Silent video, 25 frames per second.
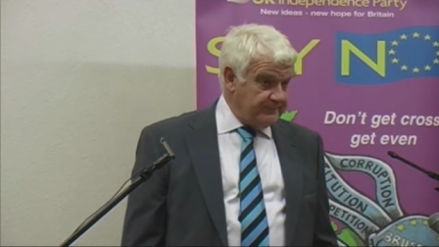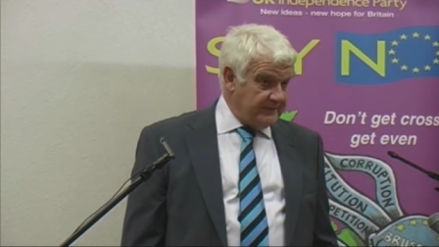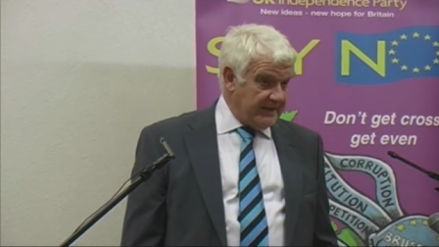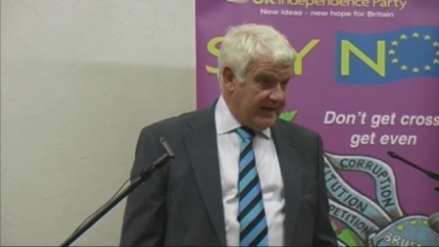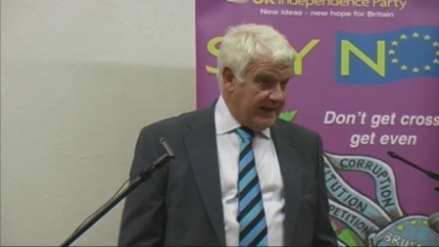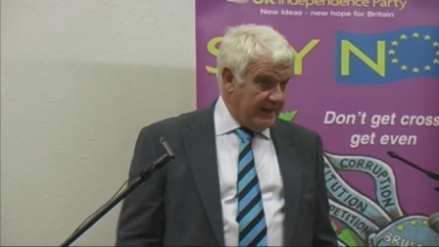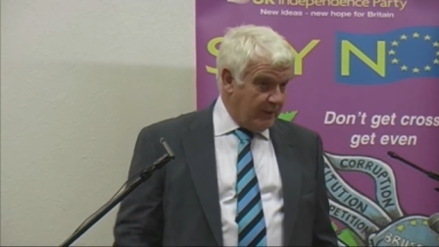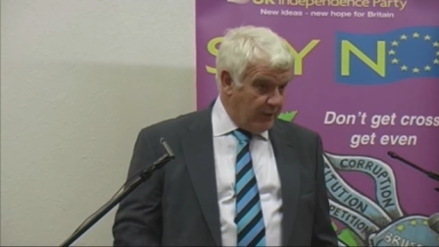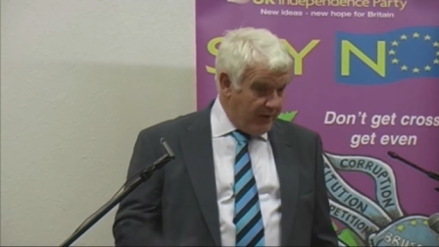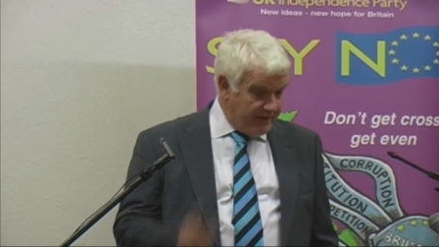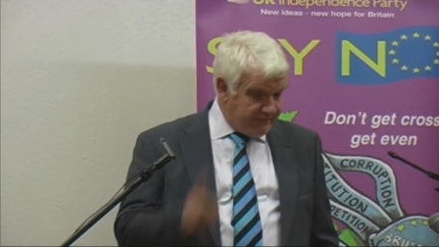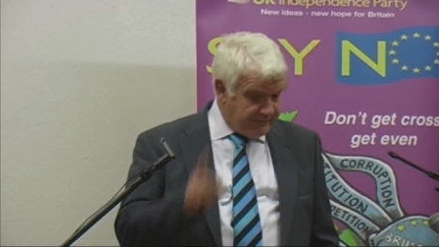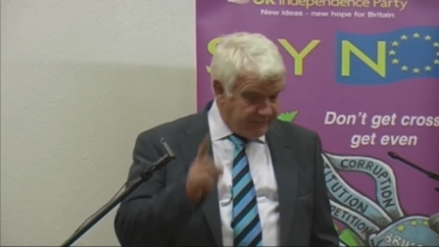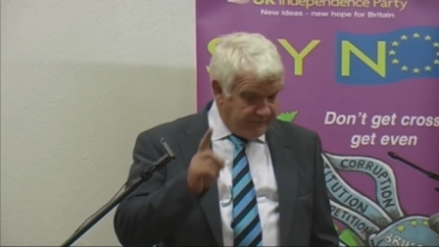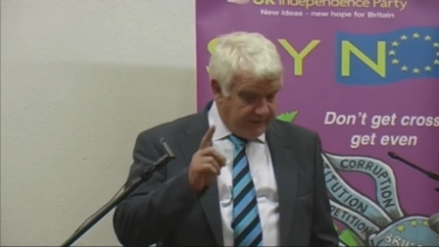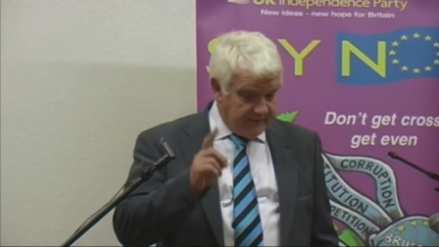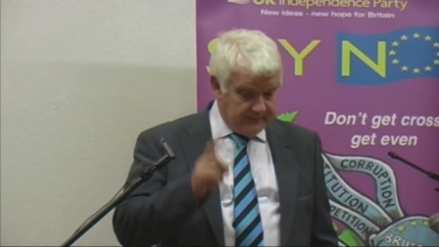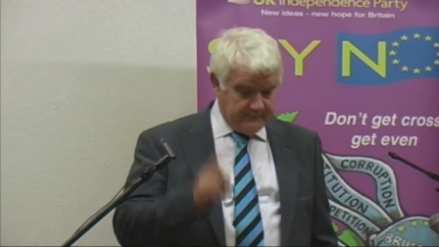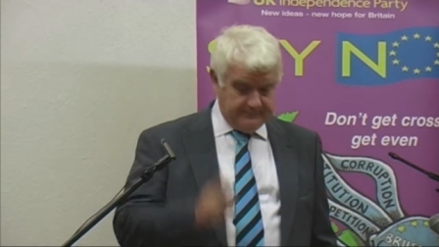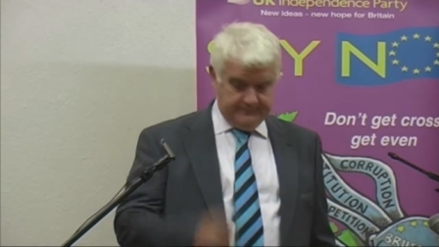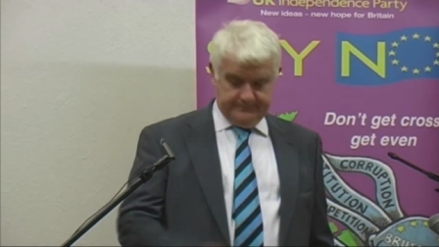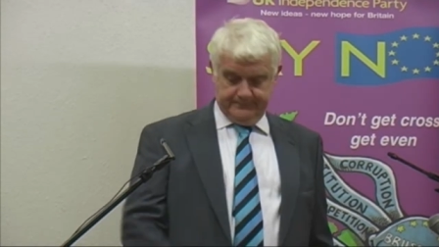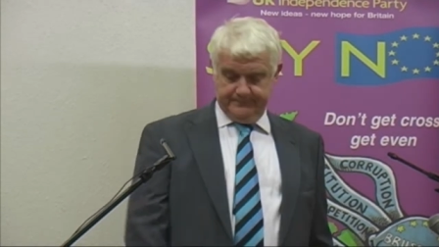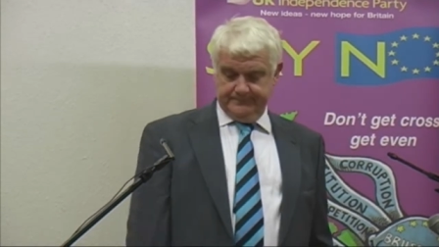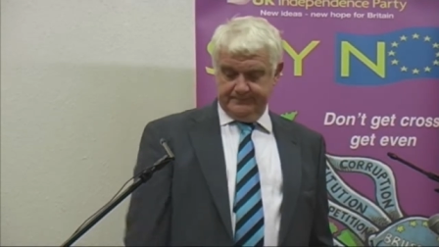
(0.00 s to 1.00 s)
however
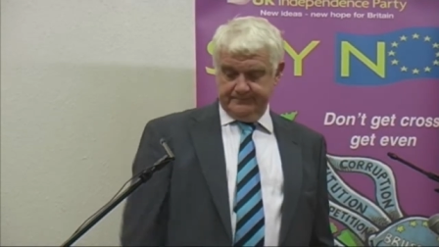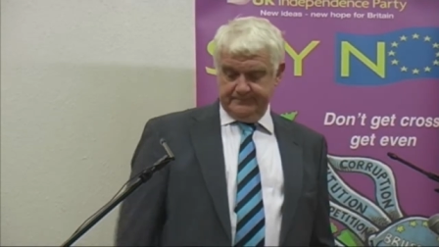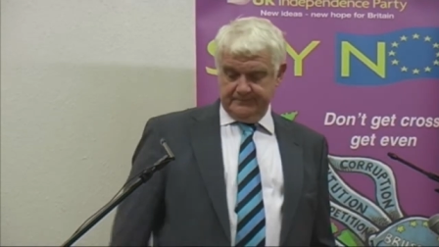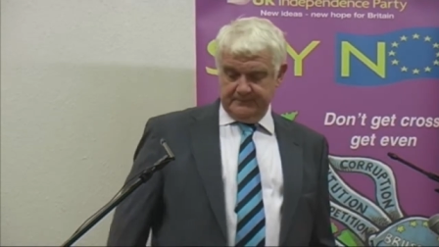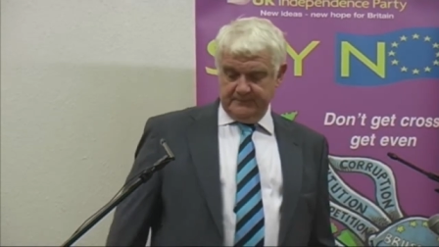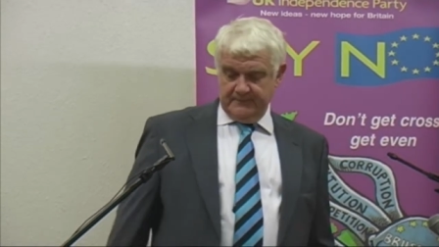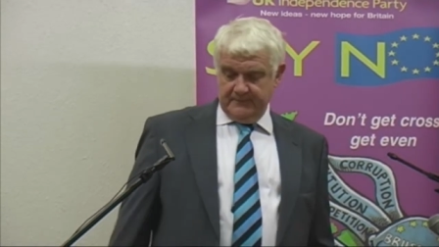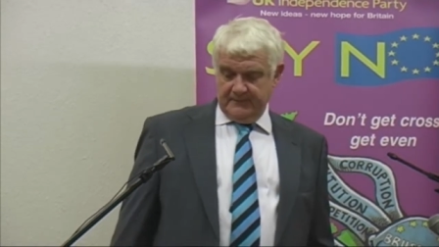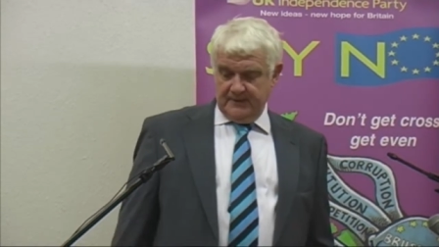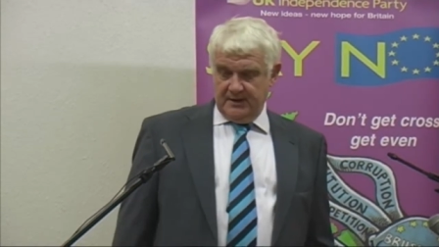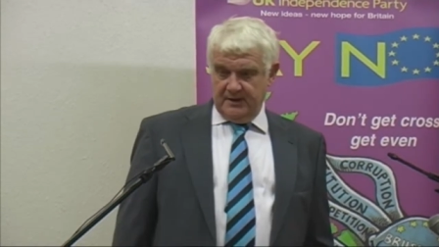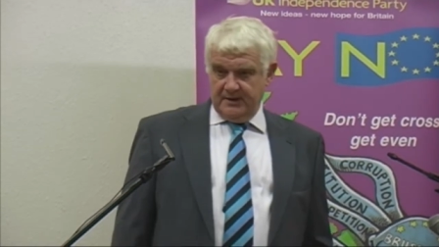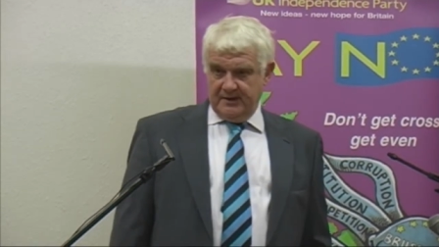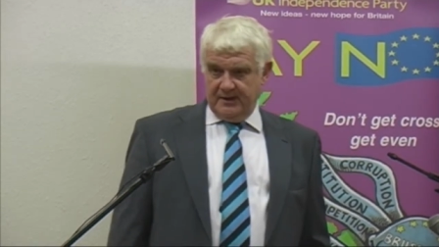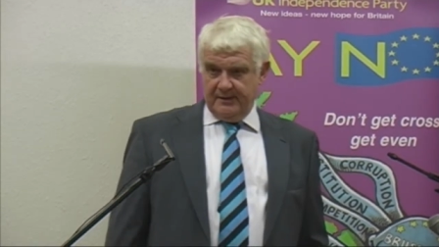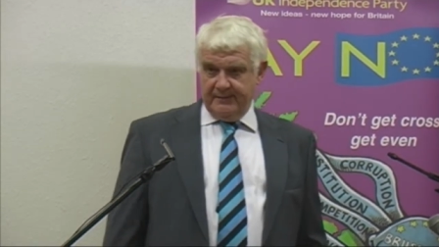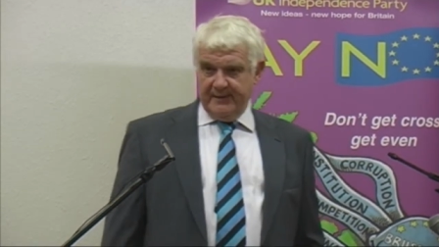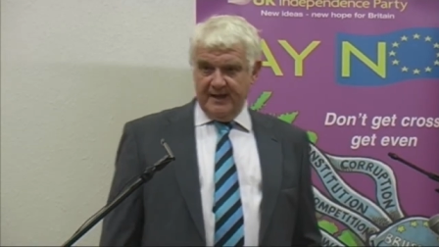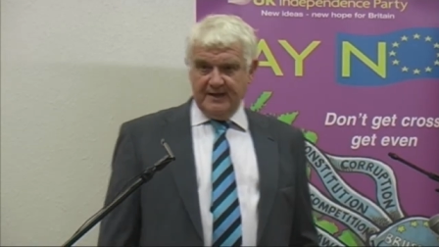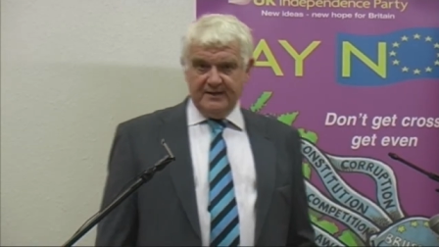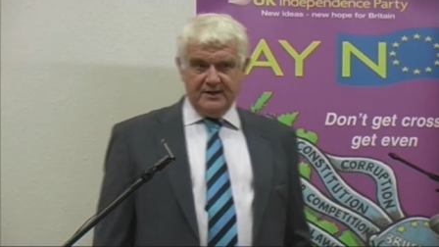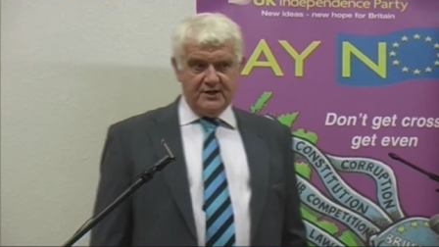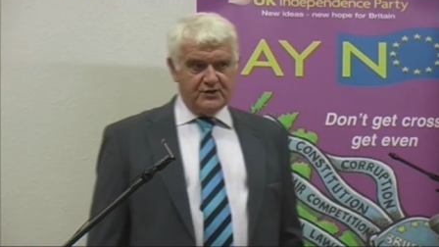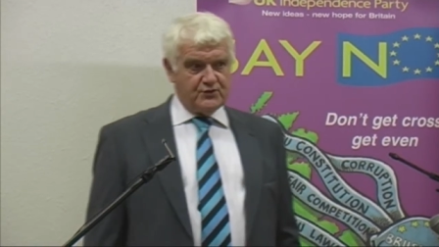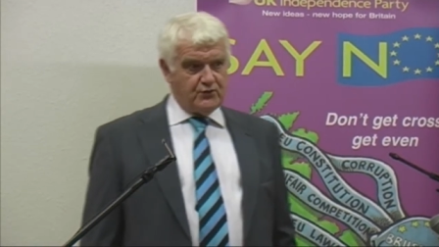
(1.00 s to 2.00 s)
they
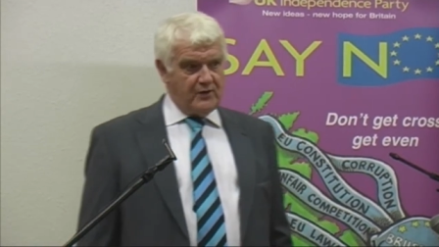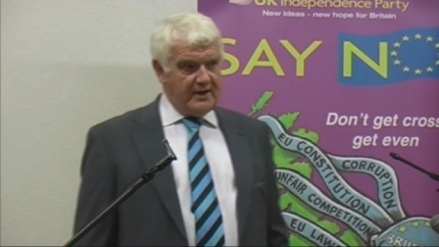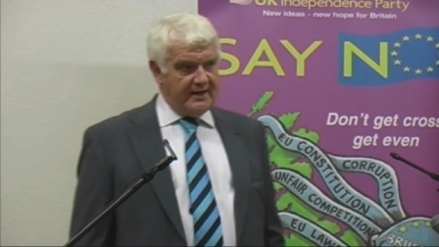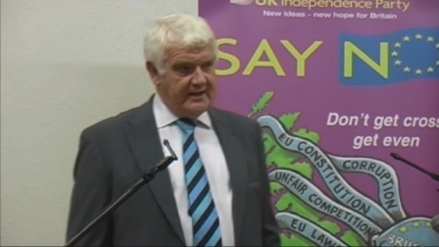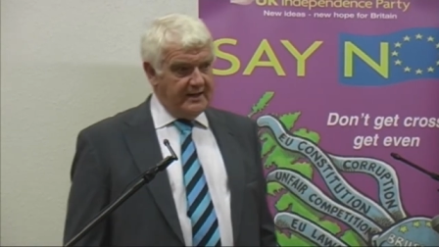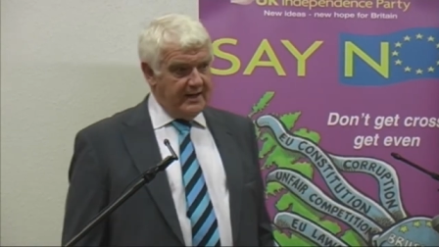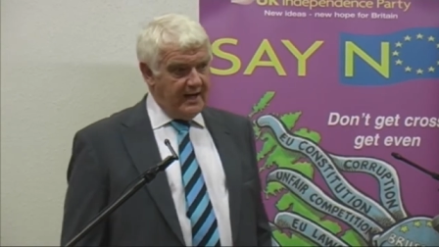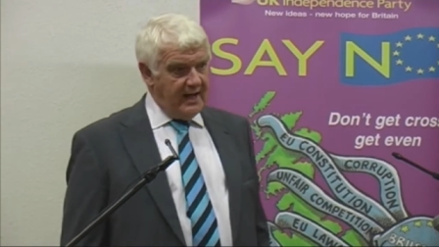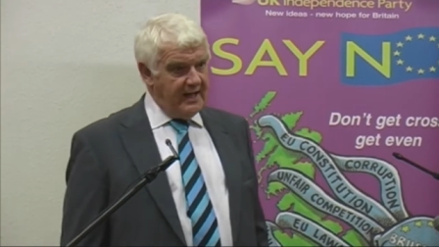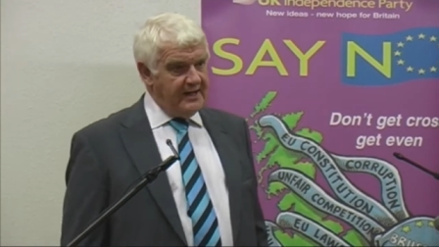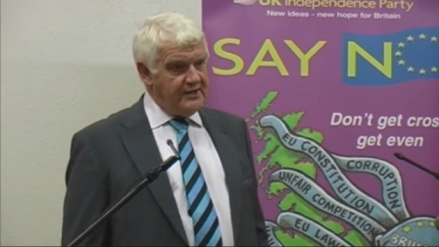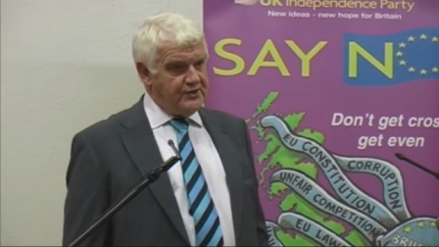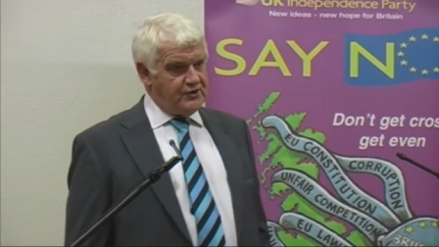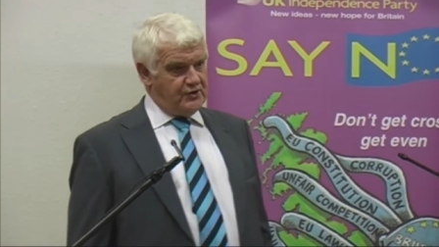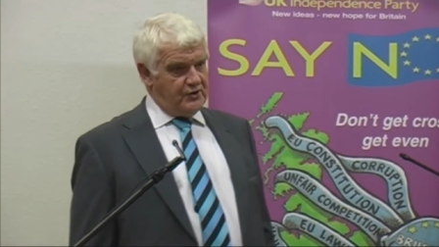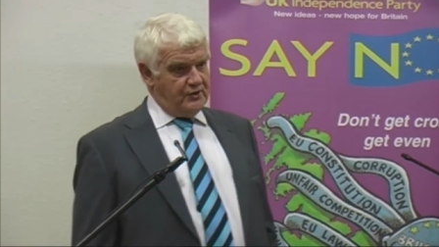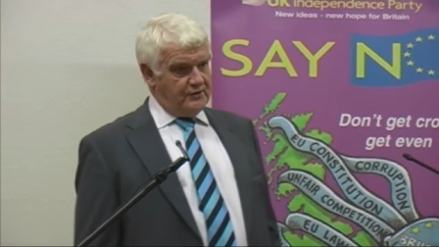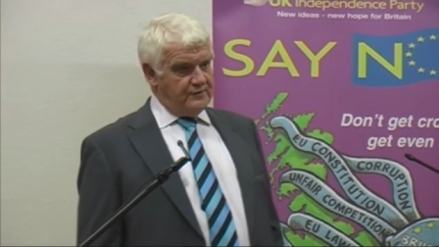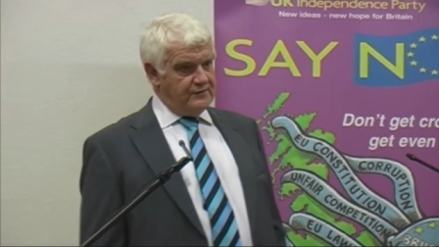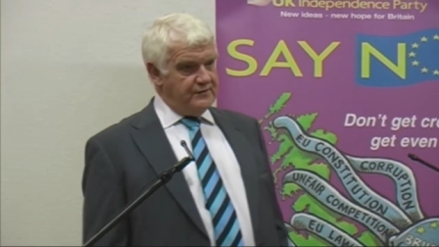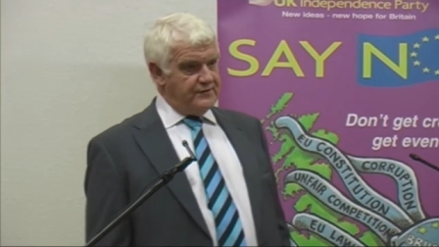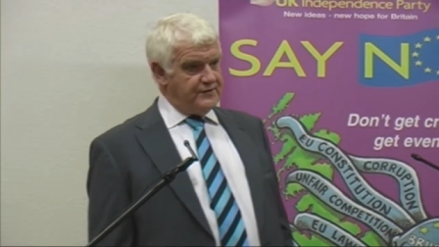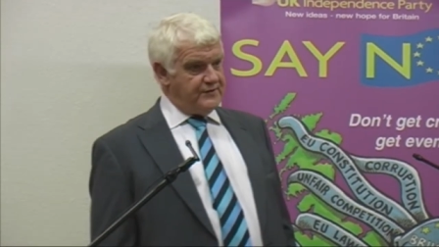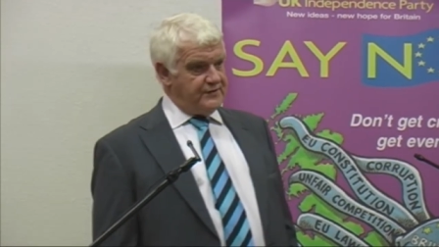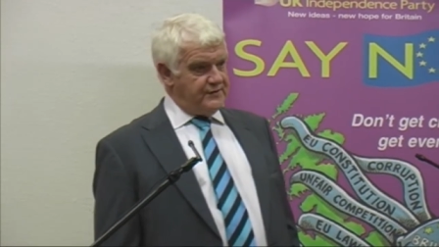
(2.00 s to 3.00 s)
made these
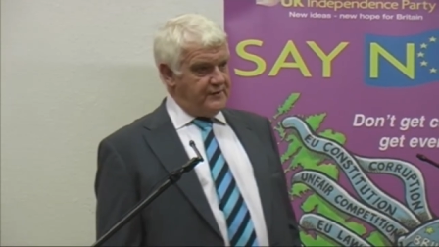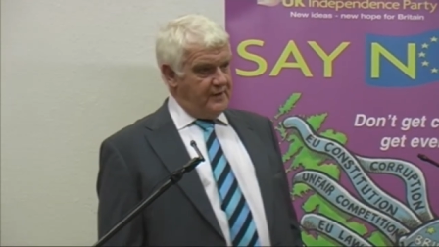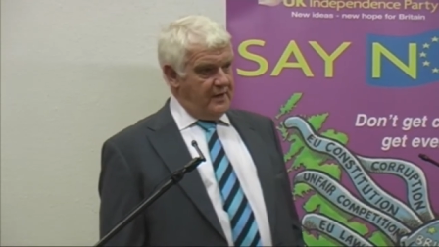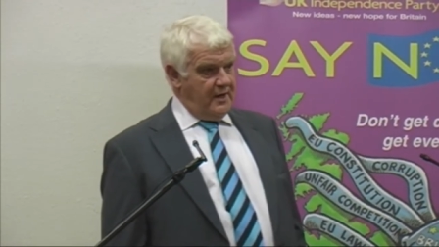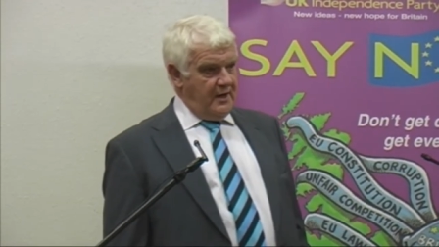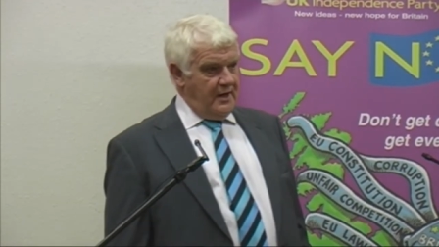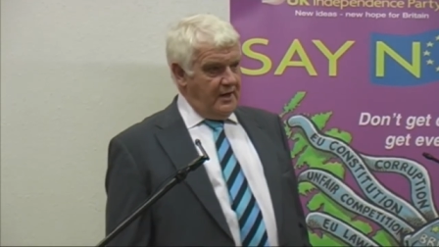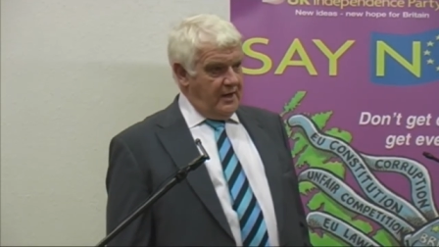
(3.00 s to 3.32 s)
regulations